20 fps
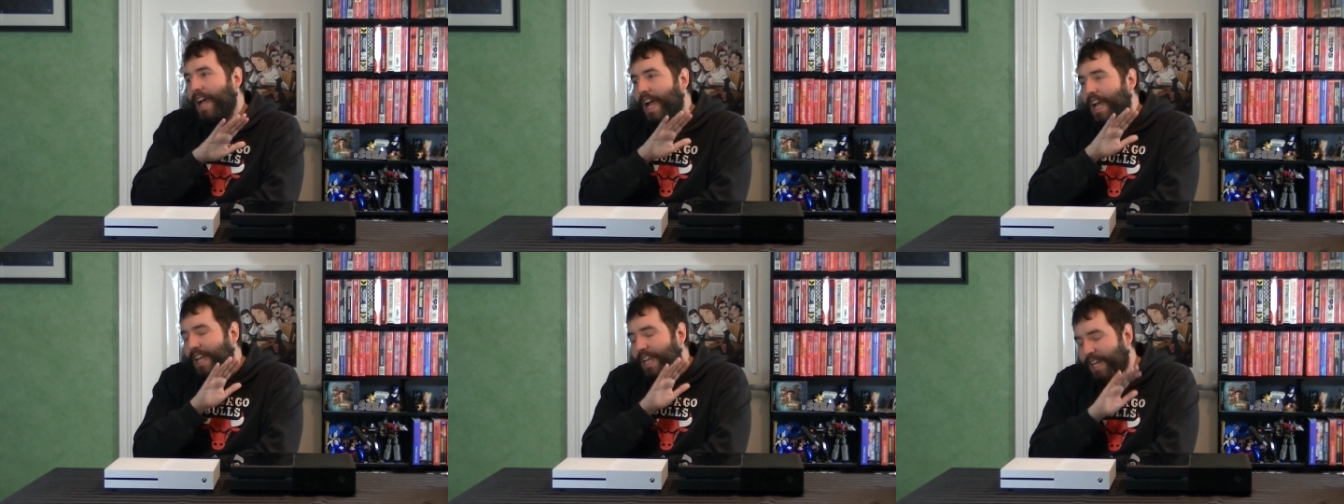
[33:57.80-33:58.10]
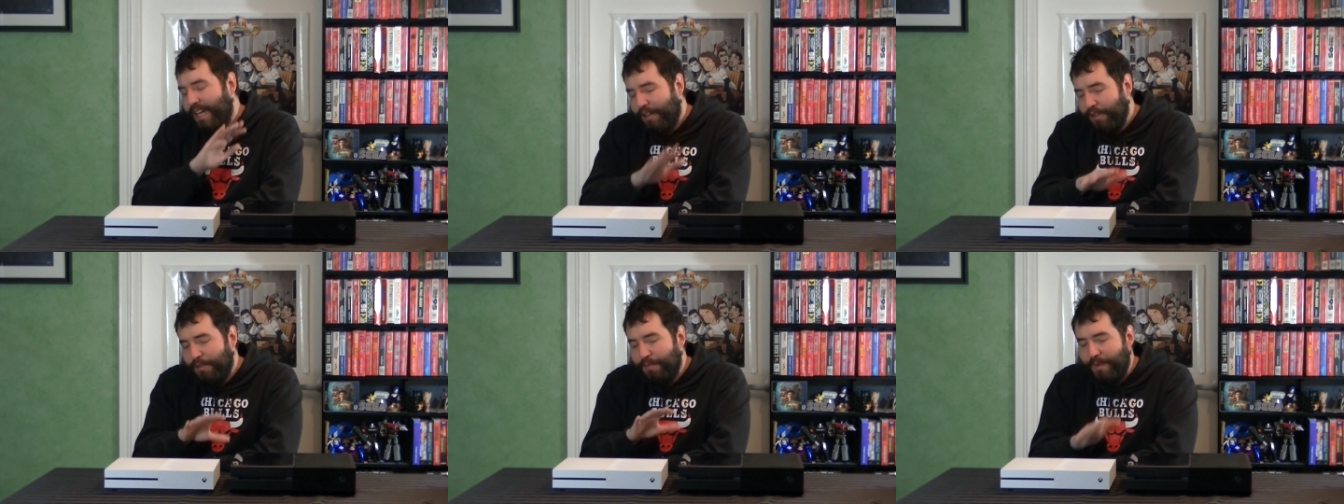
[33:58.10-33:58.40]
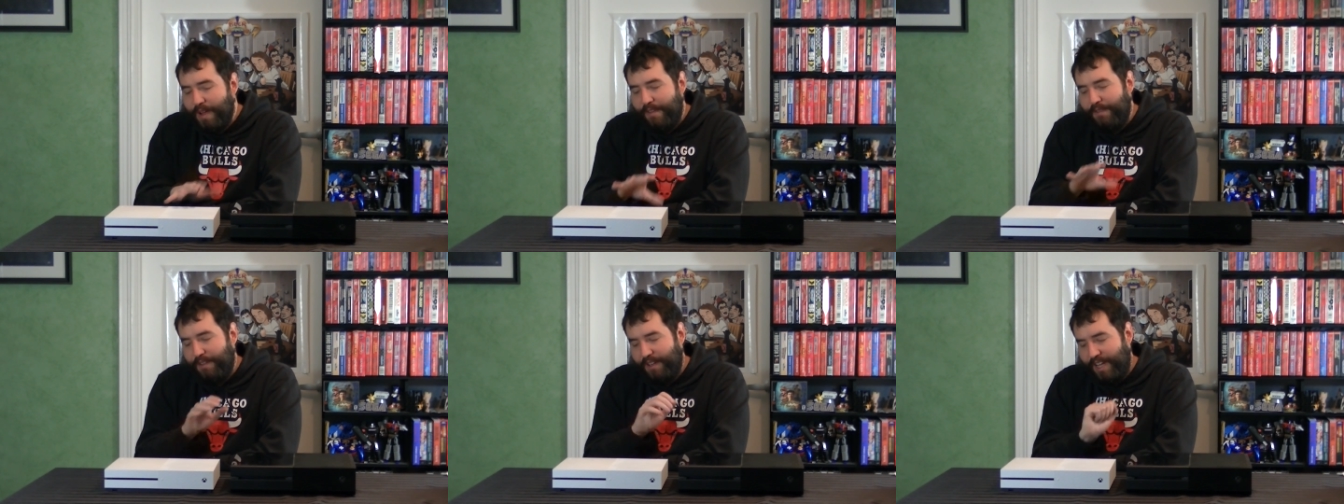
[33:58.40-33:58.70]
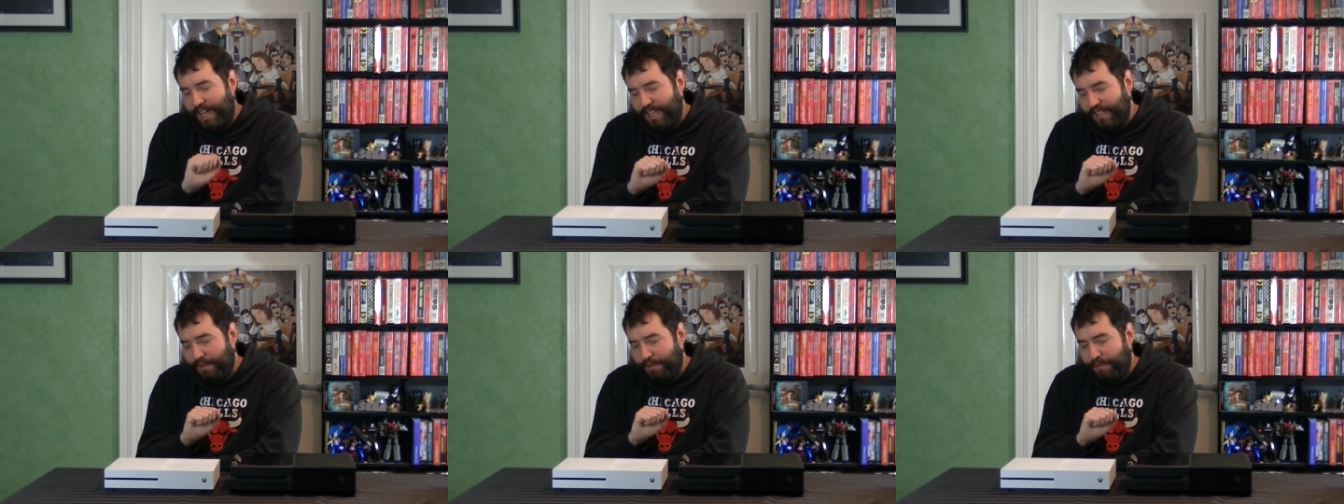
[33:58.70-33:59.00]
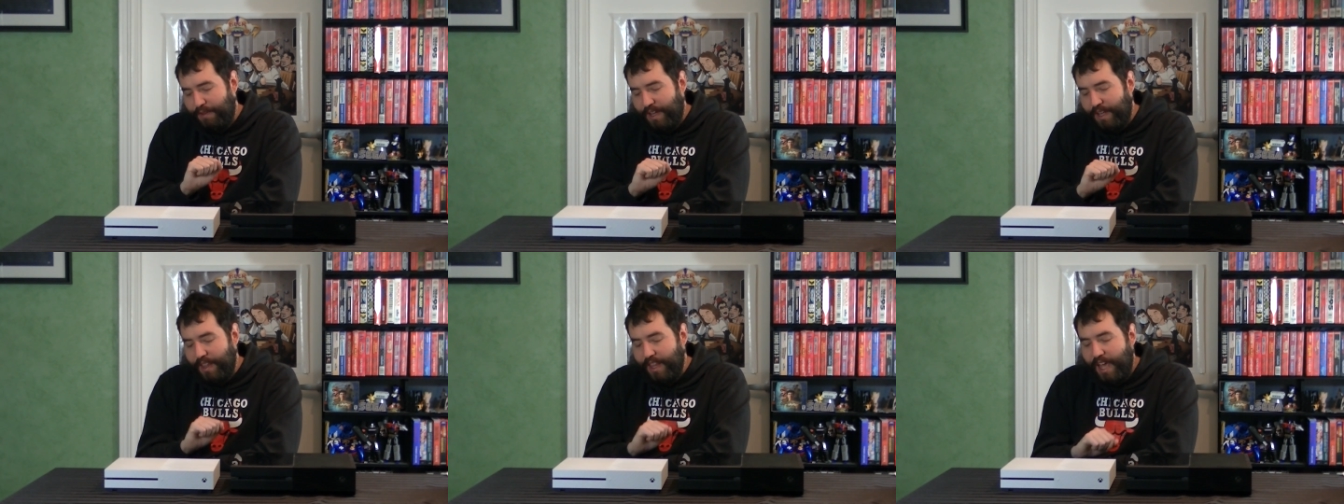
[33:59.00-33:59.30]
Here's my
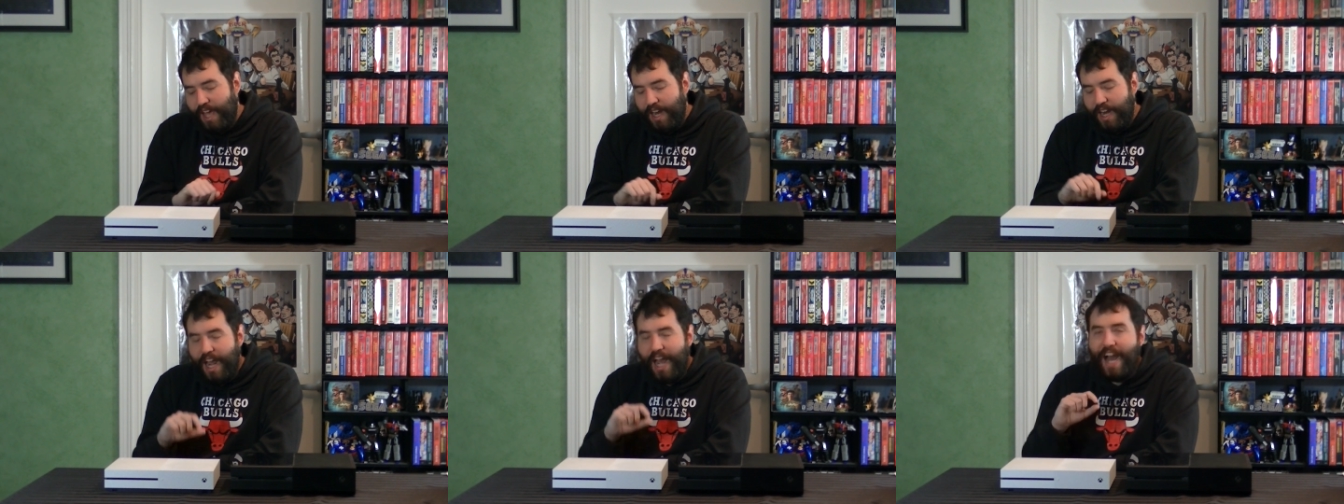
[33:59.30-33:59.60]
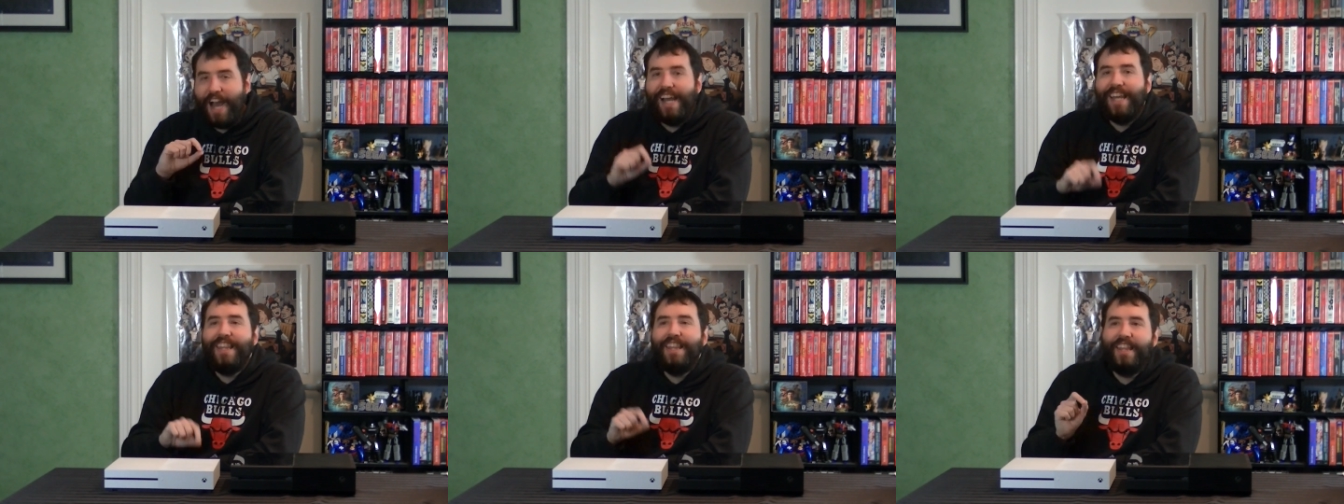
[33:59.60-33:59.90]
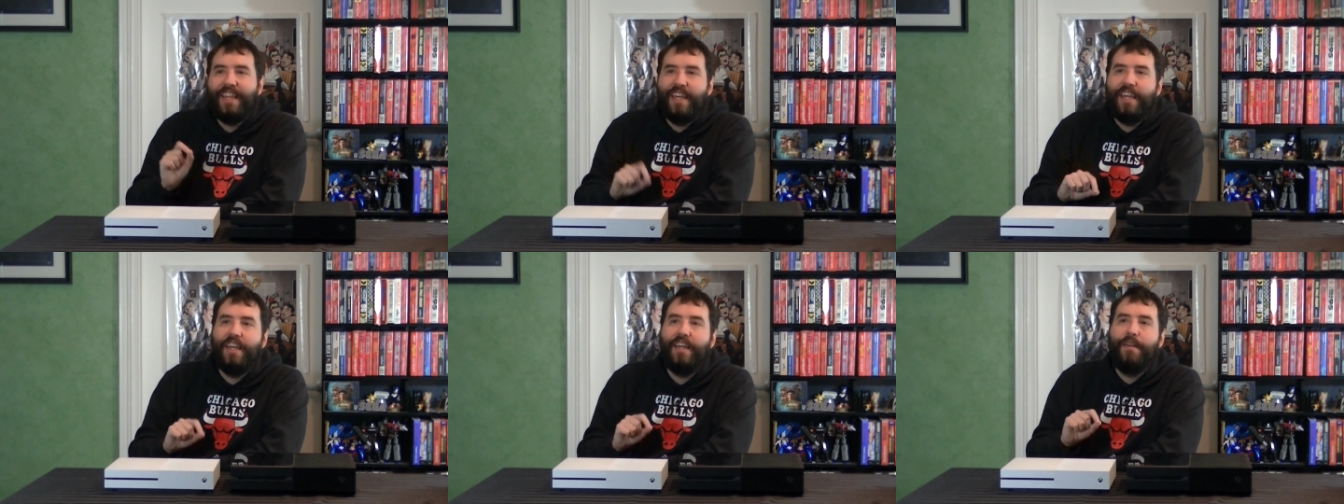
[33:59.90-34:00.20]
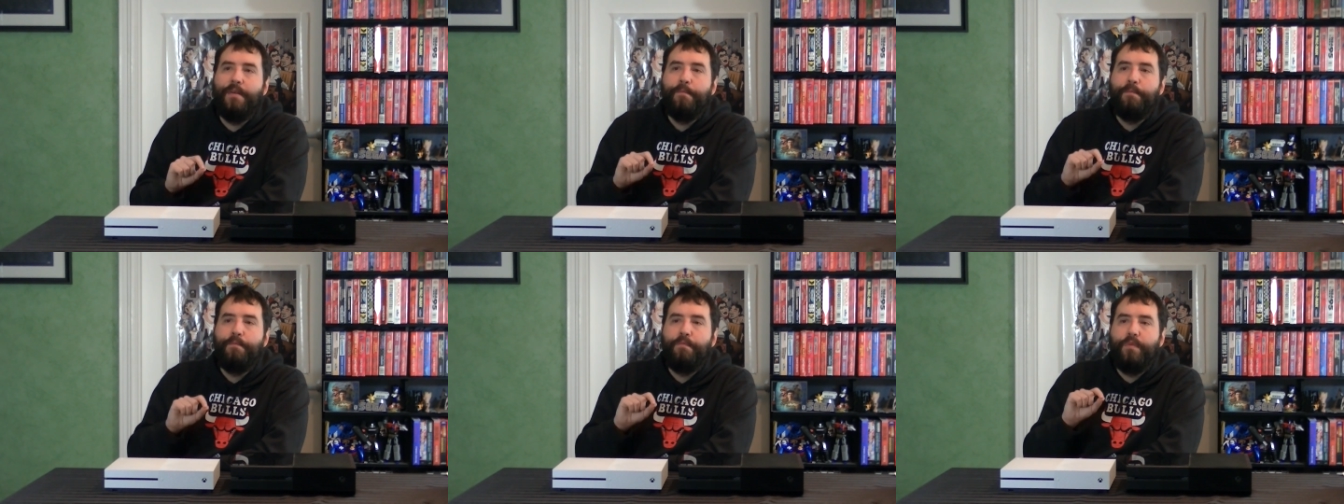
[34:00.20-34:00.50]
philosophy on that. I think